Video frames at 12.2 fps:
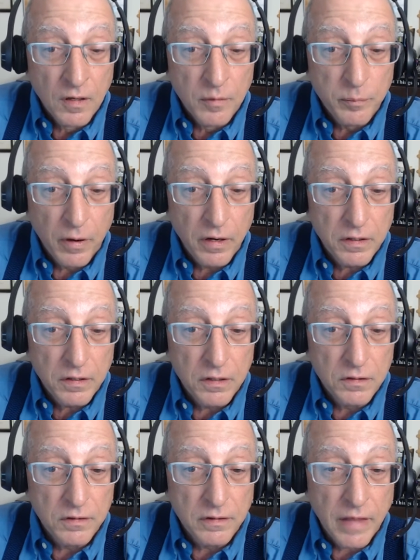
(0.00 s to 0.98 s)
but
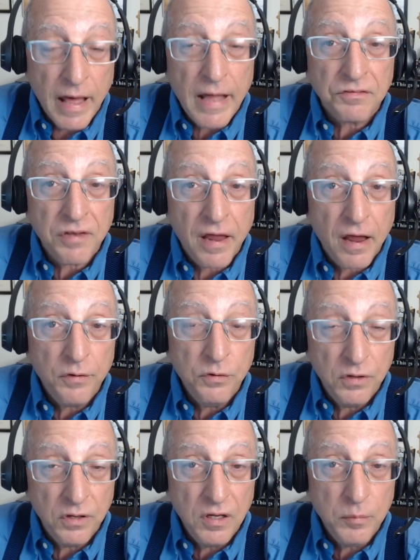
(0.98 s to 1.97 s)
that's how you
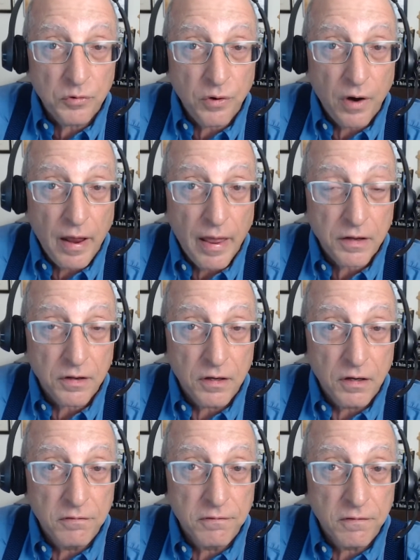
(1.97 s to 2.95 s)
keep track
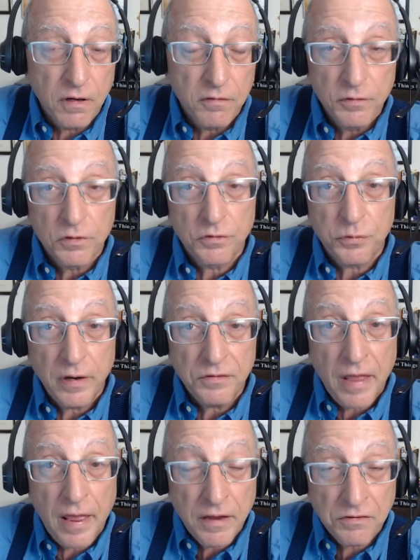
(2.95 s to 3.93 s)
of your
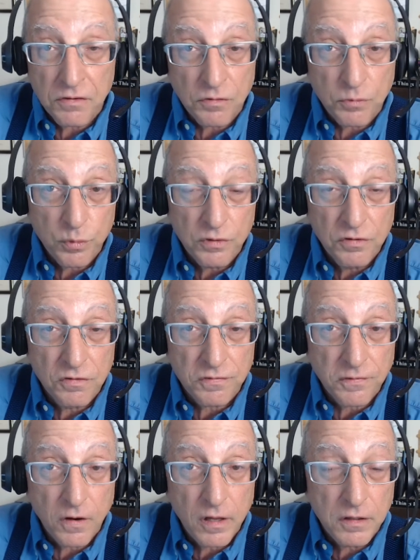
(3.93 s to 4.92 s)
transactions, which is
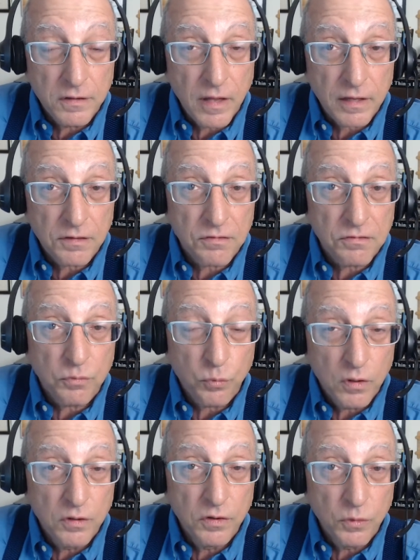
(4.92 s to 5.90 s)
fine, and that's
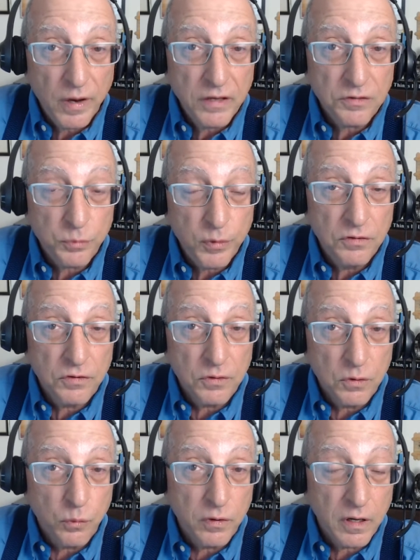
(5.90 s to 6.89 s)
one of the ways we do
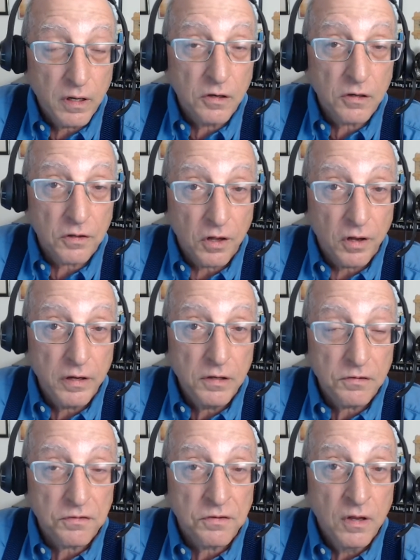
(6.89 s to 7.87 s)
it. We'll get our
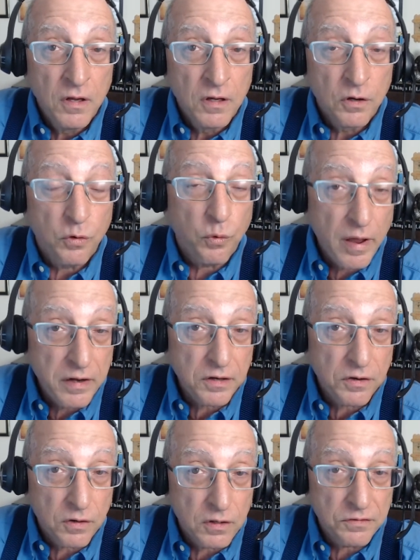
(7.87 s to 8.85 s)
client's credit
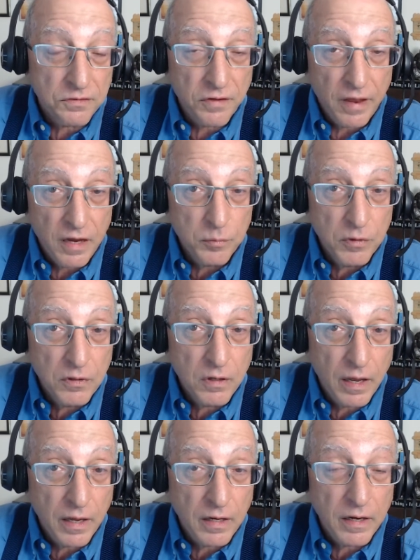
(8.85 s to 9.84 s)
card statement
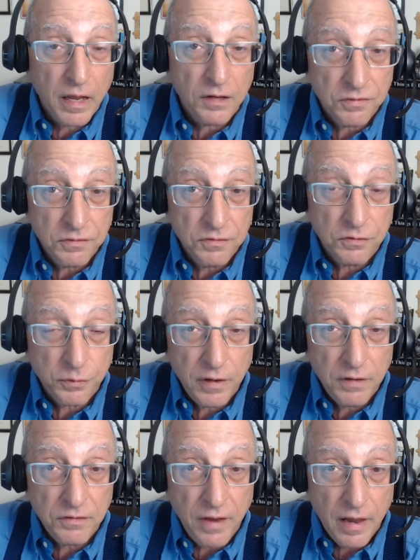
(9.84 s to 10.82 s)
and enter the
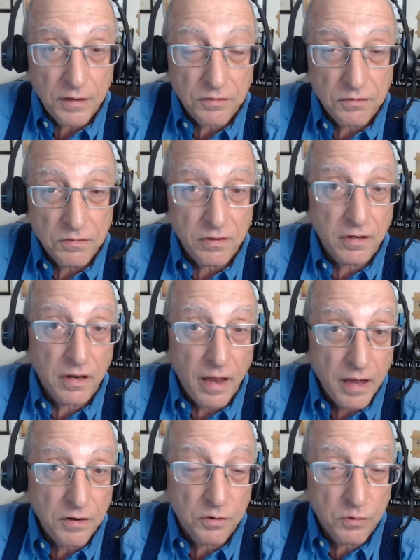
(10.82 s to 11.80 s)
transactions and
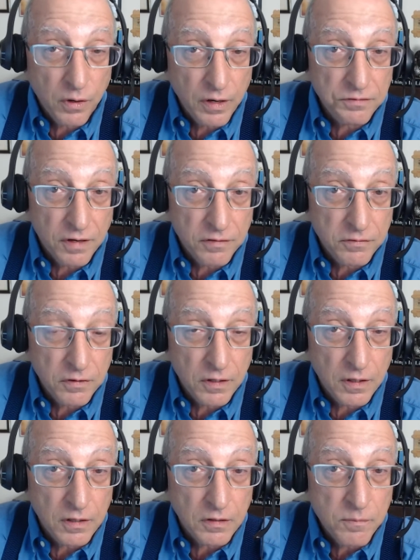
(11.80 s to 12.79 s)
categorize
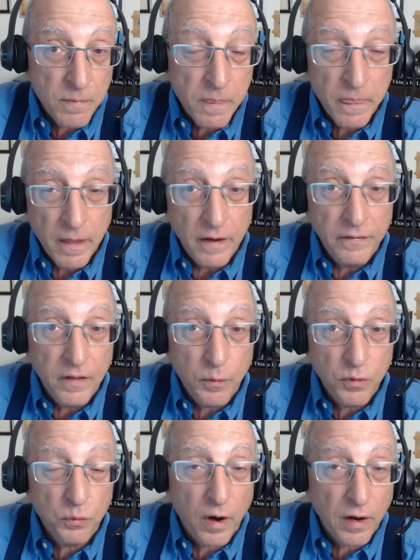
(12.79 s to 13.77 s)
everything, and then
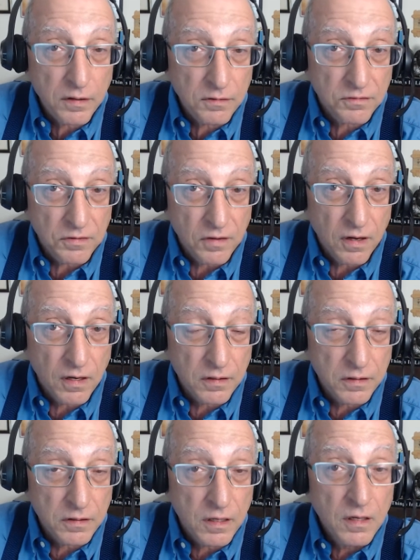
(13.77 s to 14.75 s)
we reconcile it.